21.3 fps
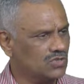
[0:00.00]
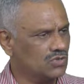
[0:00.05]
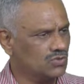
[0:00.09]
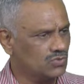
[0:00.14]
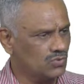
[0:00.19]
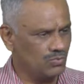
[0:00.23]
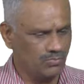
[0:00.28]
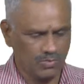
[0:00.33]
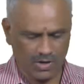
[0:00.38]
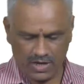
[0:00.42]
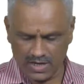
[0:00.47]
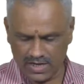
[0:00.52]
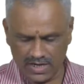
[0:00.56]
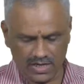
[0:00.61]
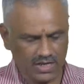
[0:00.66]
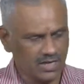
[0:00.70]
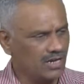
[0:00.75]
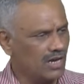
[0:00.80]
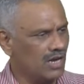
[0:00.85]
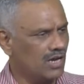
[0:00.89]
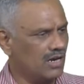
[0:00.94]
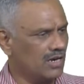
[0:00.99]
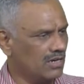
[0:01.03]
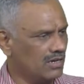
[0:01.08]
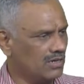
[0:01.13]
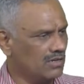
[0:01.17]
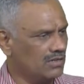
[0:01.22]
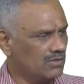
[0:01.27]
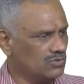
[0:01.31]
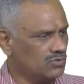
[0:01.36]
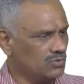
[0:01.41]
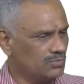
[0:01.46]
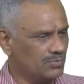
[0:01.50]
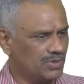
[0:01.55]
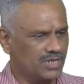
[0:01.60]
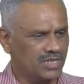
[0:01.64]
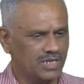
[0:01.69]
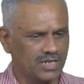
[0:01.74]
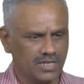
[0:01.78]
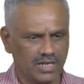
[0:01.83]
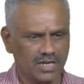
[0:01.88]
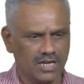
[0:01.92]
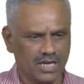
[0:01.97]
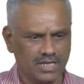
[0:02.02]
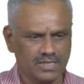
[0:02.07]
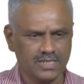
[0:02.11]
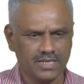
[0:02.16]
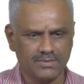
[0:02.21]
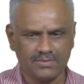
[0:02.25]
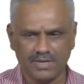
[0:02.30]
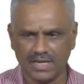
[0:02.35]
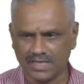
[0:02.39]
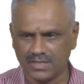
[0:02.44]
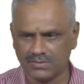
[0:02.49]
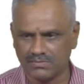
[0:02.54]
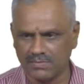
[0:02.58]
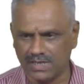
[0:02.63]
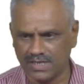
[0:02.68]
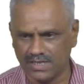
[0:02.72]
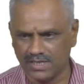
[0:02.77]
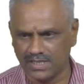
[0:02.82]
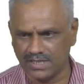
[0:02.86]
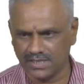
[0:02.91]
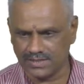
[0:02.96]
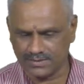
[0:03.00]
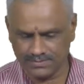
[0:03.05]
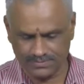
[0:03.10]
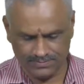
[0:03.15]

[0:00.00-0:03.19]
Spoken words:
through boiler or supercritical. Last time I explained this,